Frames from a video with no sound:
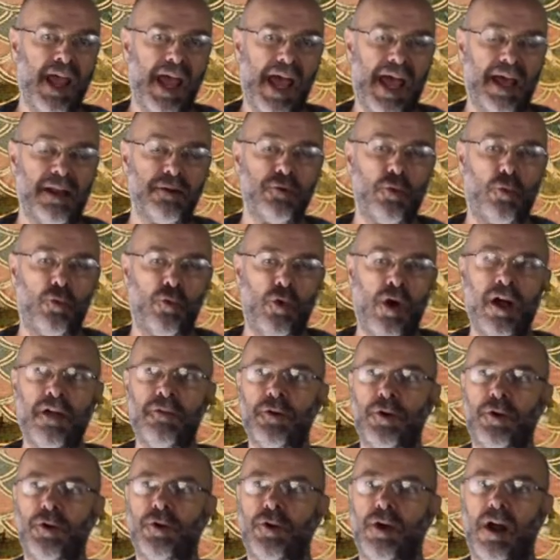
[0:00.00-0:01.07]
and
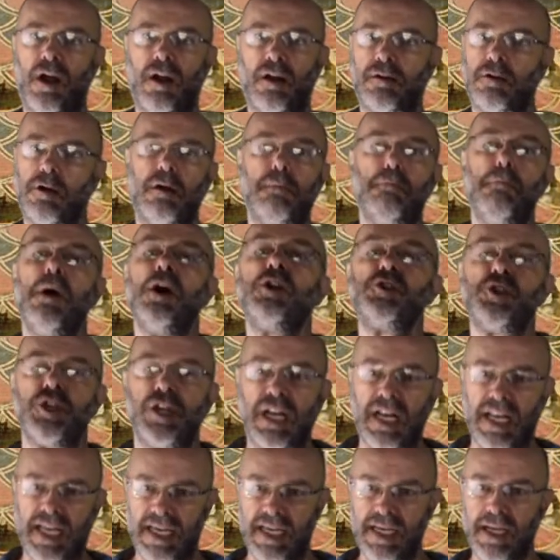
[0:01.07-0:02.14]
rather
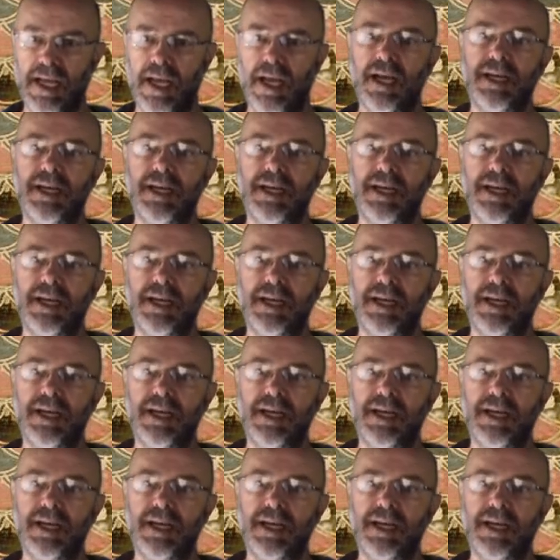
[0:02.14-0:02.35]
curmudgeonly,